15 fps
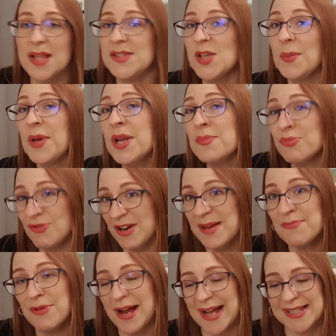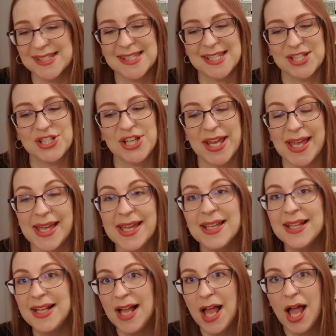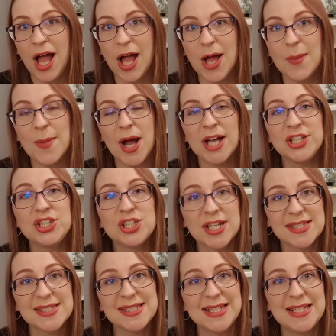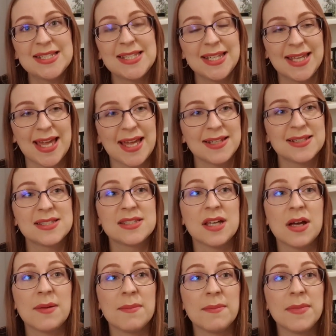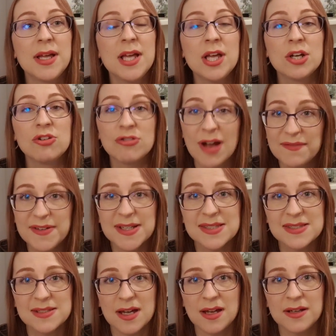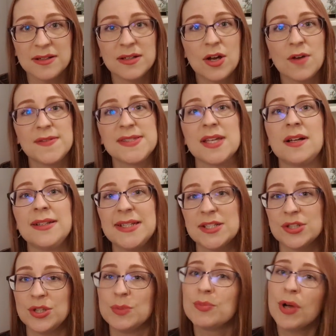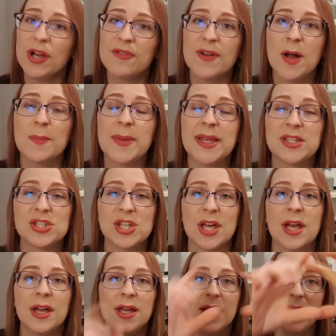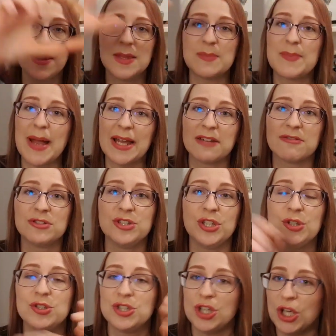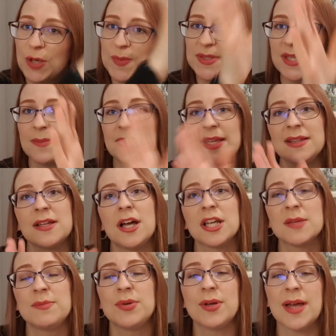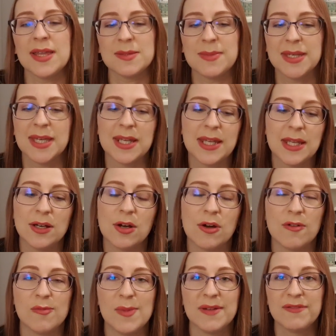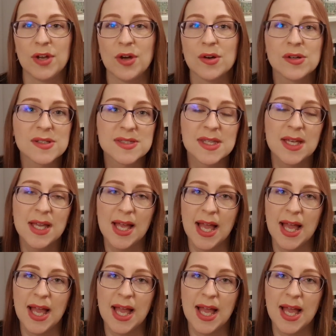So I'm going to rebrand this year. I just need to get some graphics done. Obviously, I'll need a new profile picture, the banner on YouTube, something that I can put at the beginning of my vlogs.